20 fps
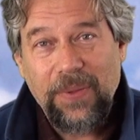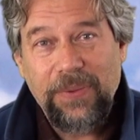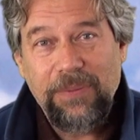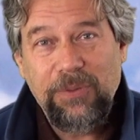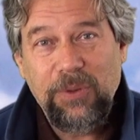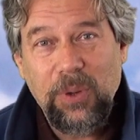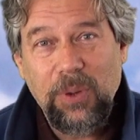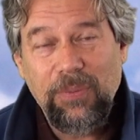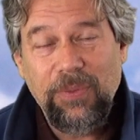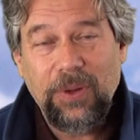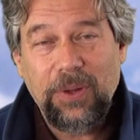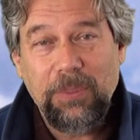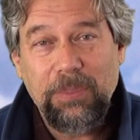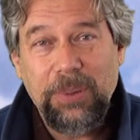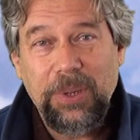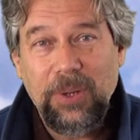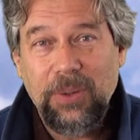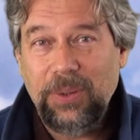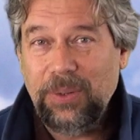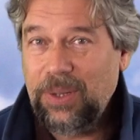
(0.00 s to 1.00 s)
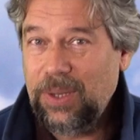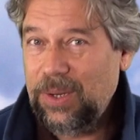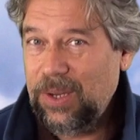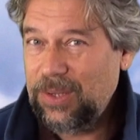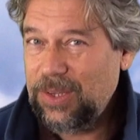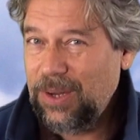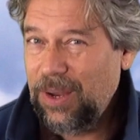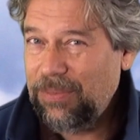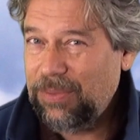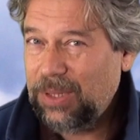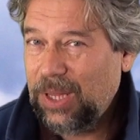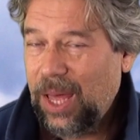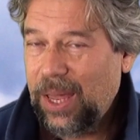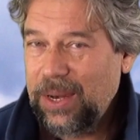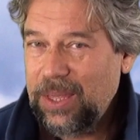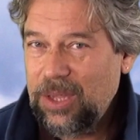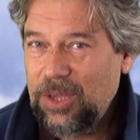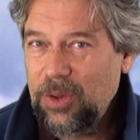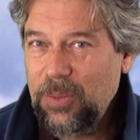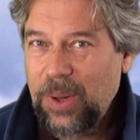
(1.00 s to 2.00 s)
If you have a computer that doesn't have a
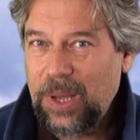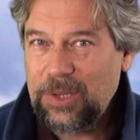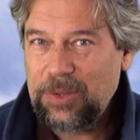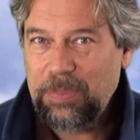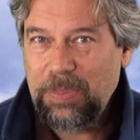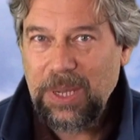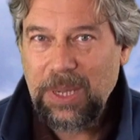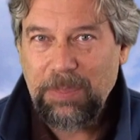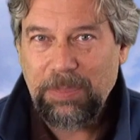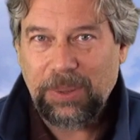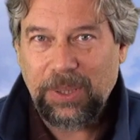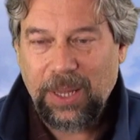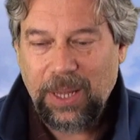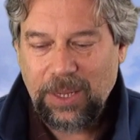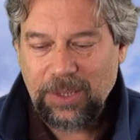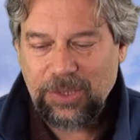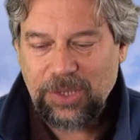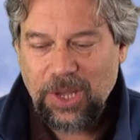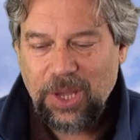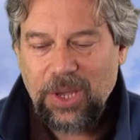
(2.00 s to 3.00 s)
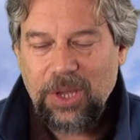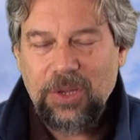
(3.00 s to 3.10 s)
lot of USB plugs,